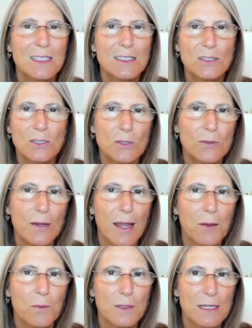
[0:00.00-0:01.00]
to
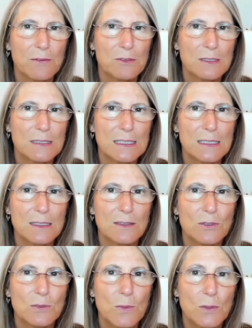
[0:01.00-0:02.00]
create whatever it
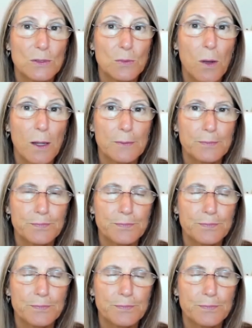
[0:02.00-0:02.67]
is you most want.